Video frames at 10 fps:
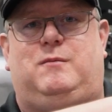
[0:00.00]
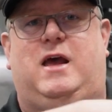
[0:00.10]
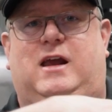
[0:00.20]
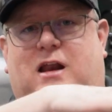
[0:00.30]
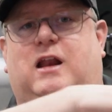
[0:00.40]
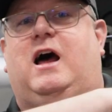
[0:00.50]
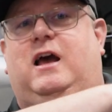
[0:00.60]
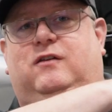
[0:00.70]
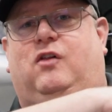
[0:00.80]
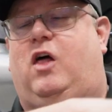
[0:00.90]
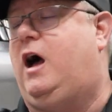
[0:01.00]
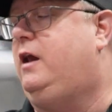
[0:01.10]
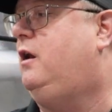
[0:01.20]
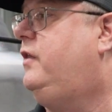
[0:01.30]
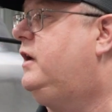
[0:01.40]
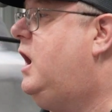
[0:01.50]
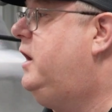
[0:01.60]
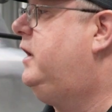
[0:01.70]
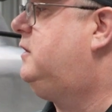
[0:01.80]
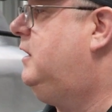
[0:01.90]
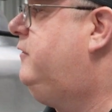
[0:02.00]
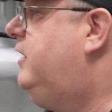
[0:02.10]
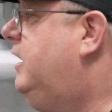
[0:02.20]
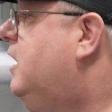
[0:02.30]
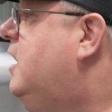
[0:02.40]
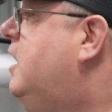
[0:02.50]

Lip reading: and making a nice line on the conductivity.